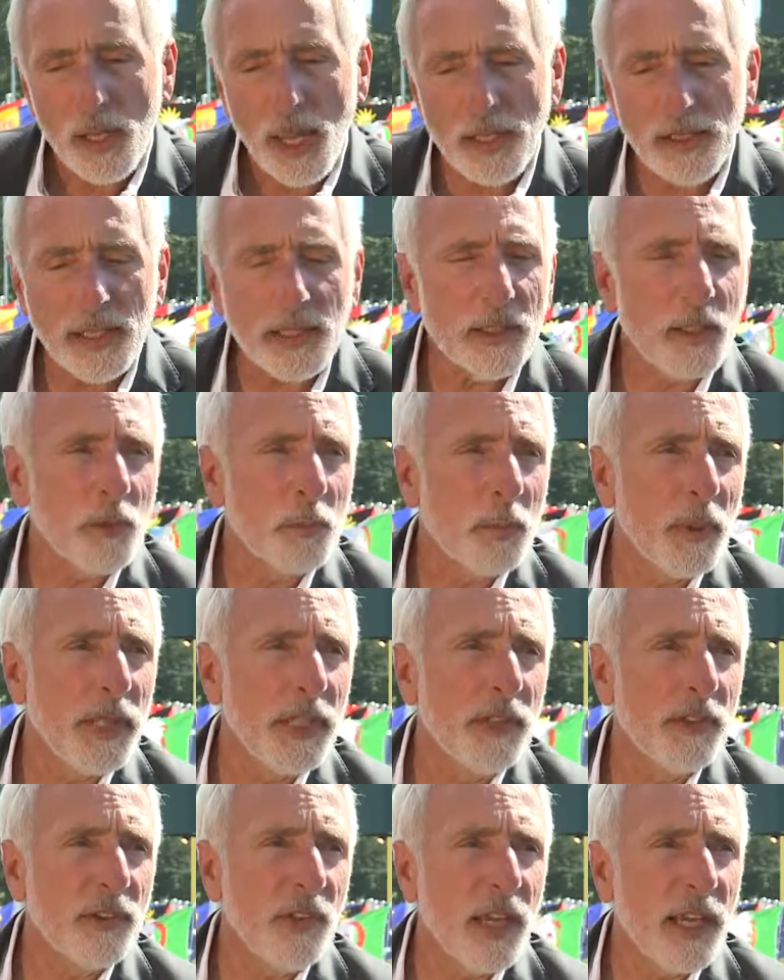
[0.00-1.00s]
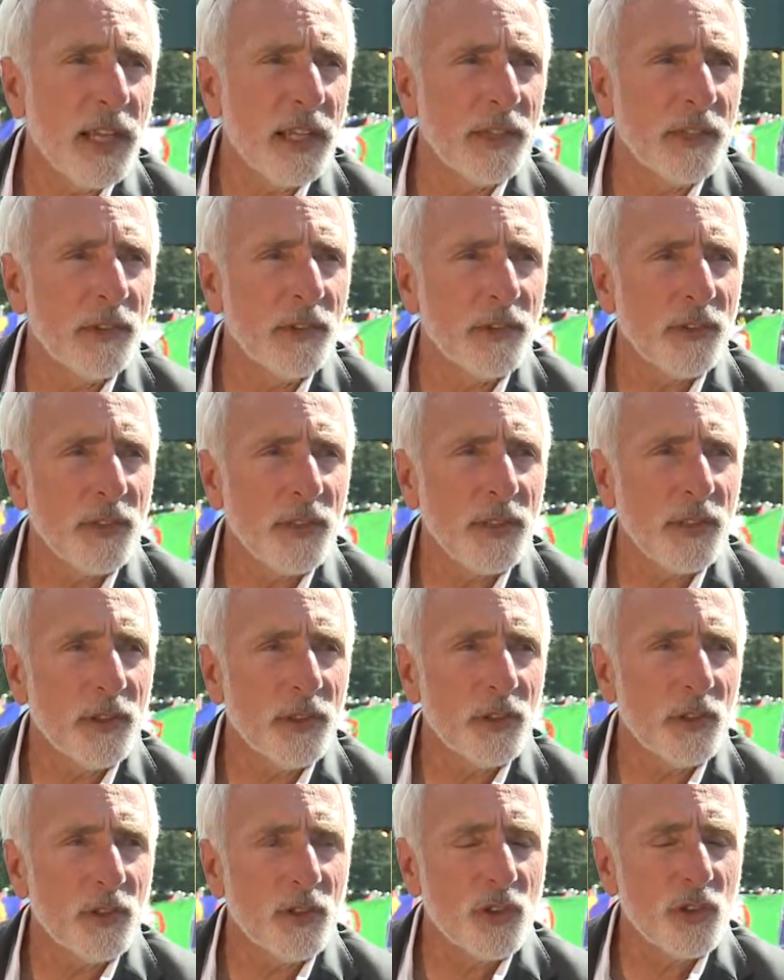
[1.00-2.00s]
I think this place has
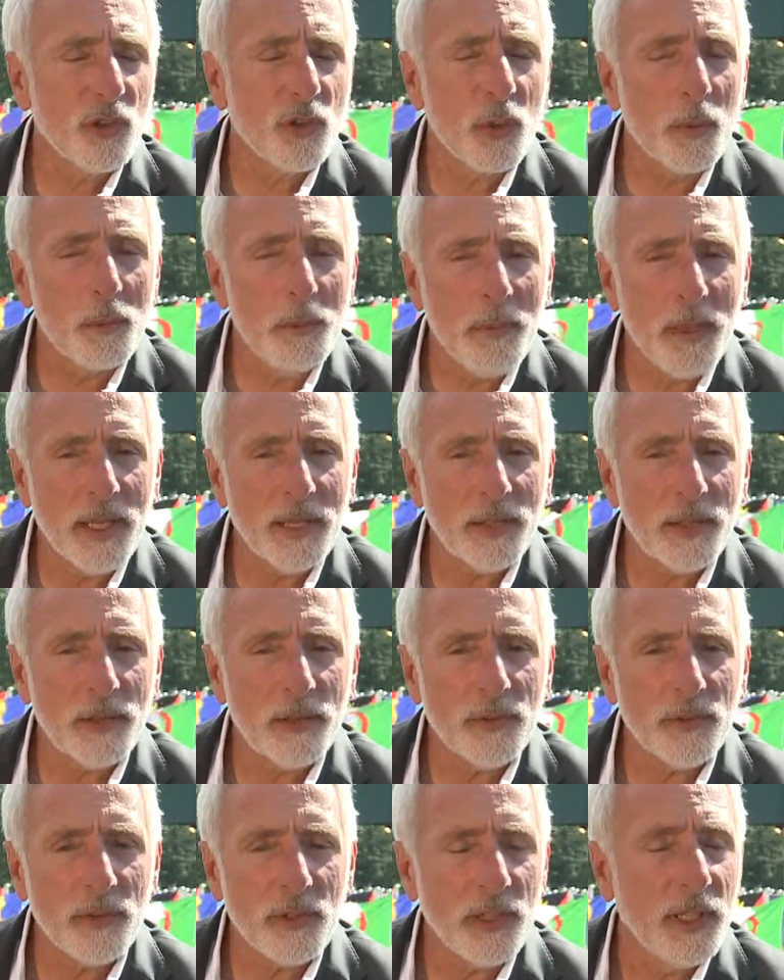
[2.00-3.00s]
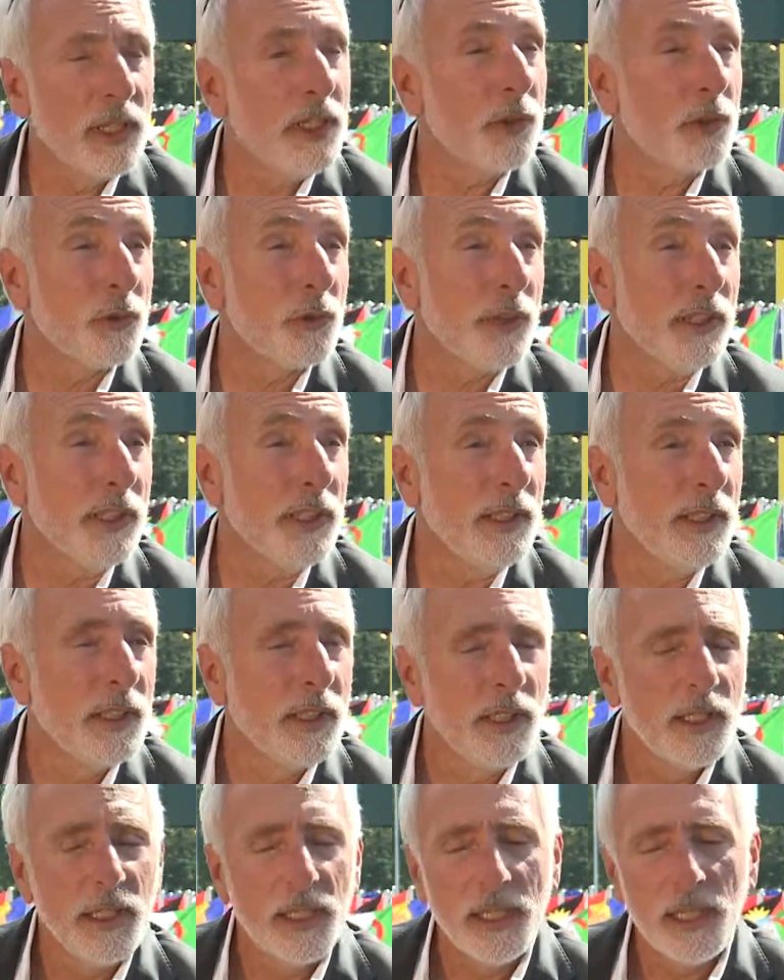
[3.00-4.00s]
tremendous history
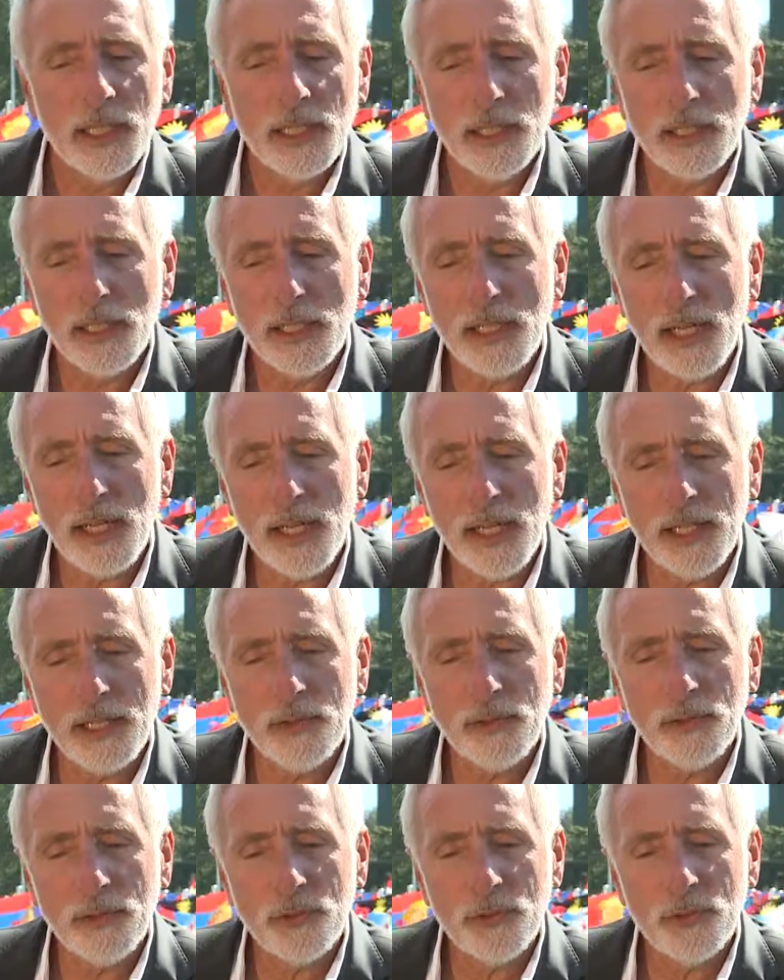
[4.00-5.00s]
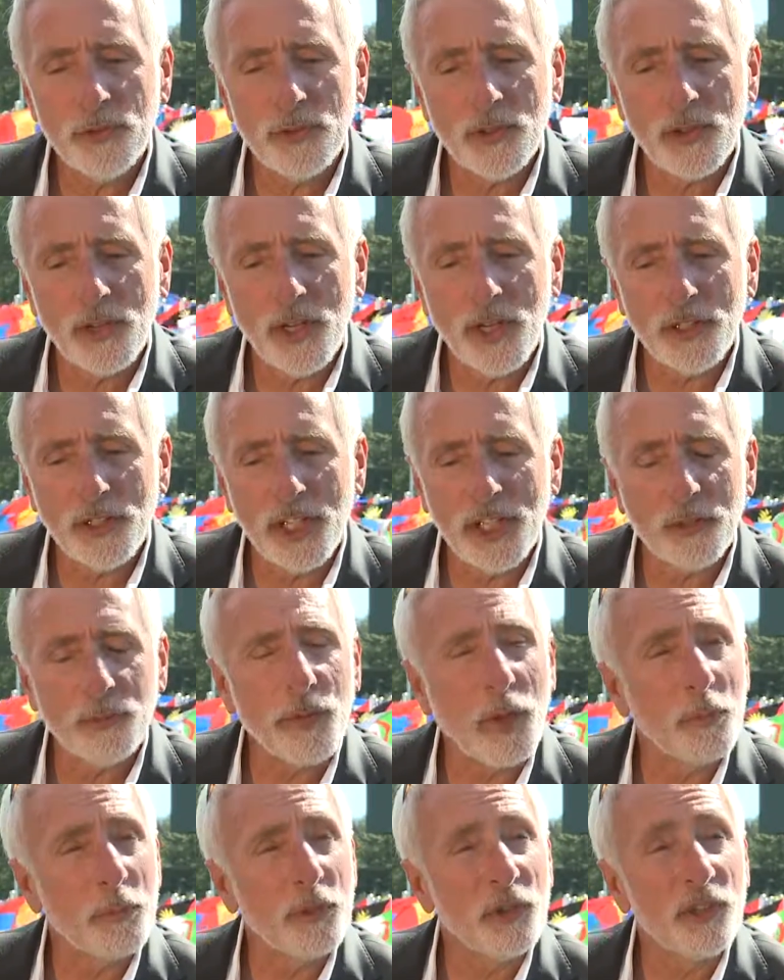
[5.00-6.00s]
and it has, I think it
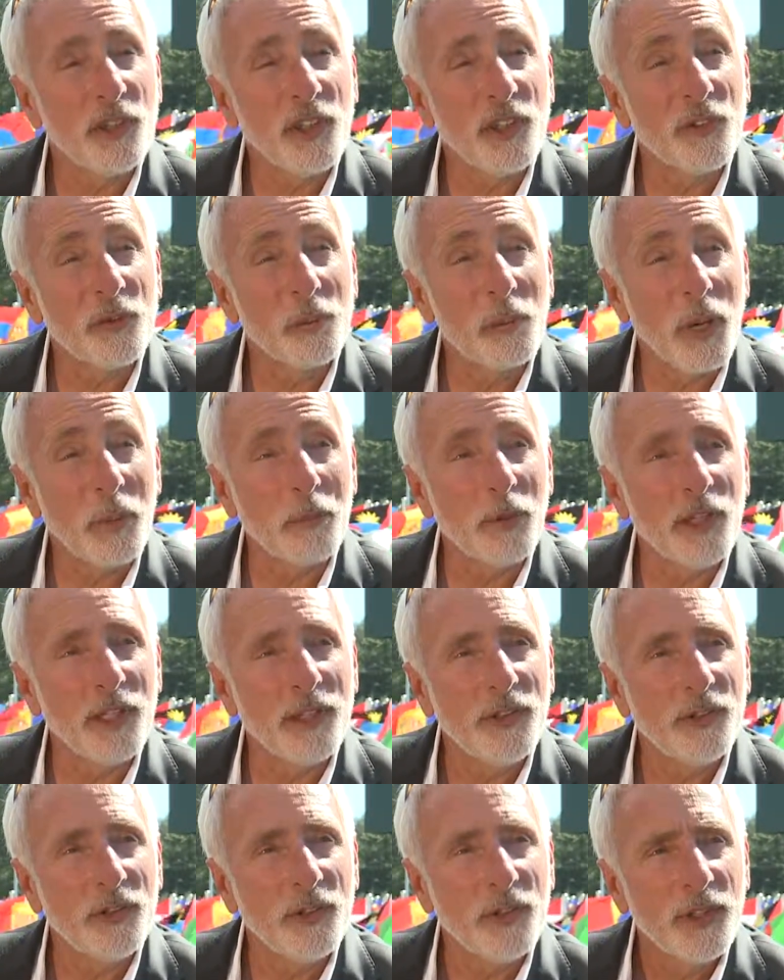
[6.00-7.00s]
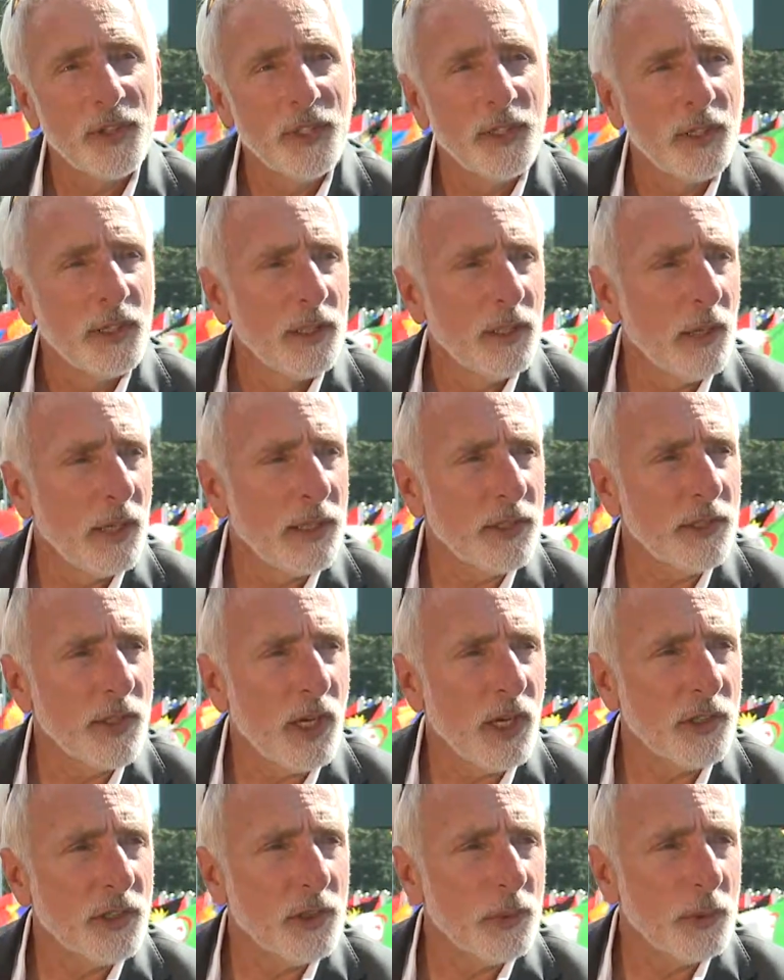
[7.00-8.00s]
represents memories. You know, I
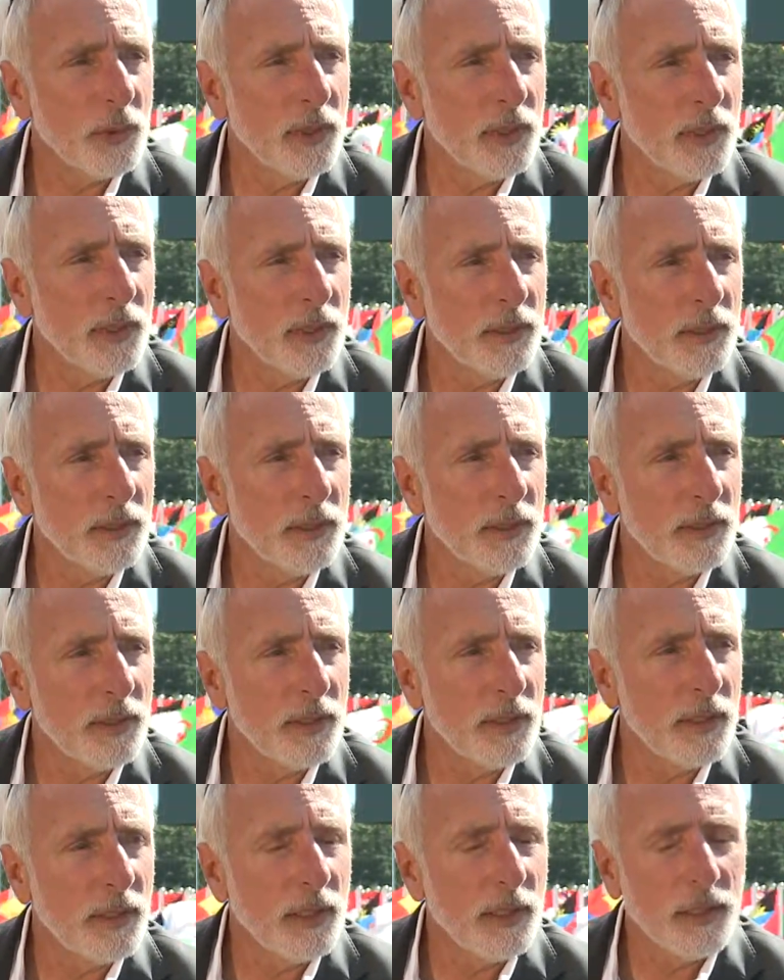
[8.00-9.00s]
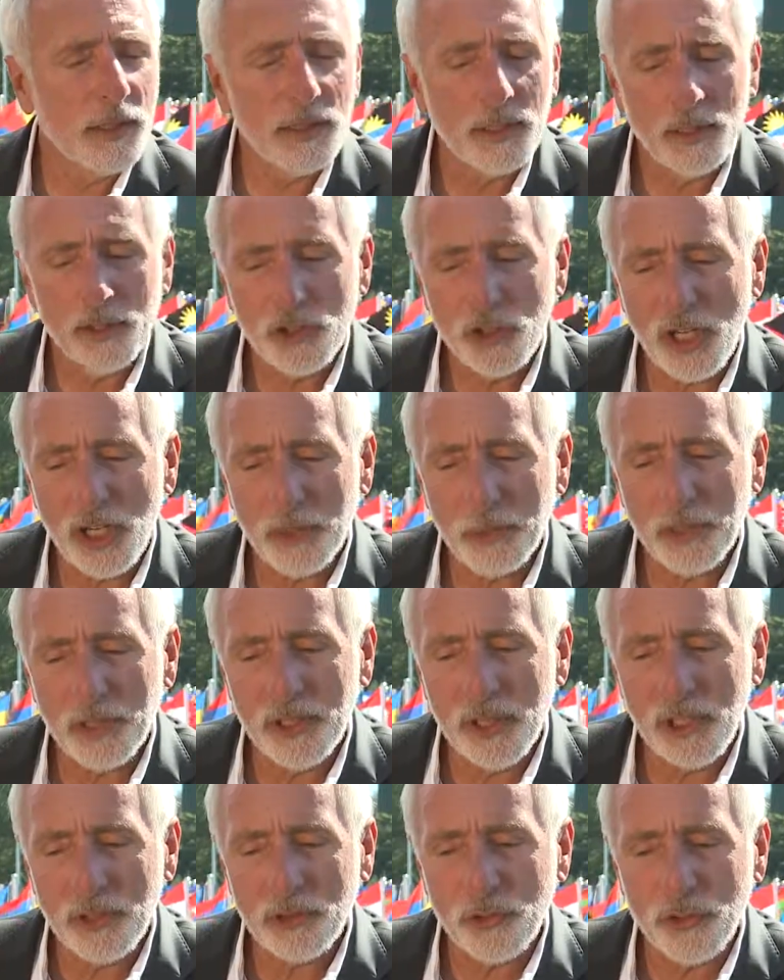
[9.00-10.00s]
talked to a, a gentleman
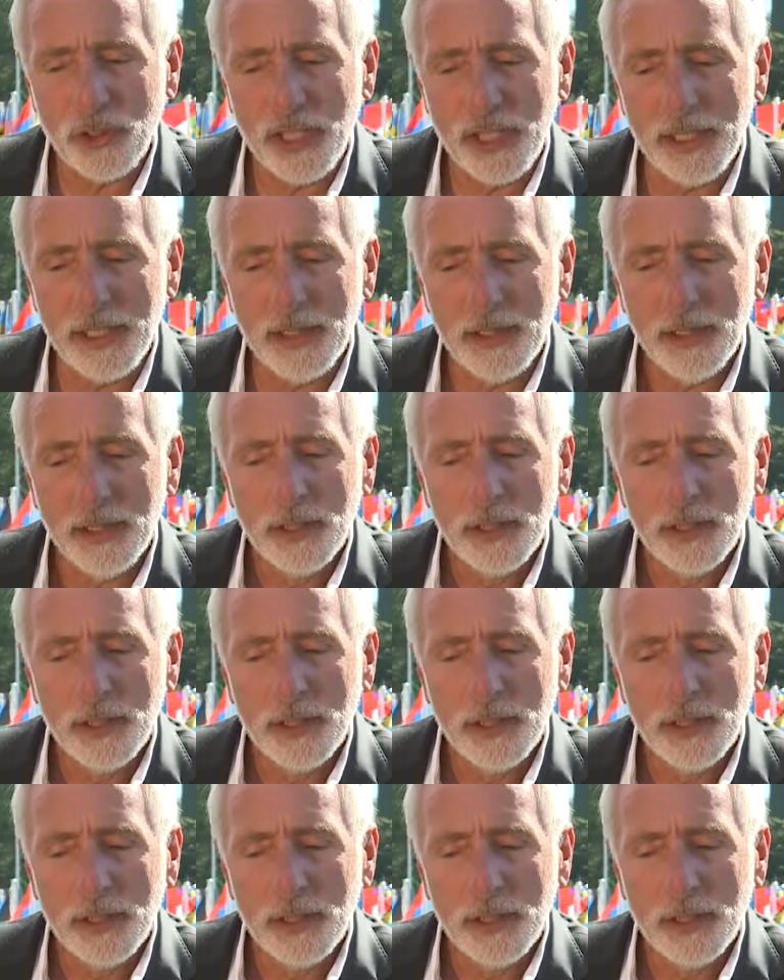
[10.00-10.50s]
yesterday,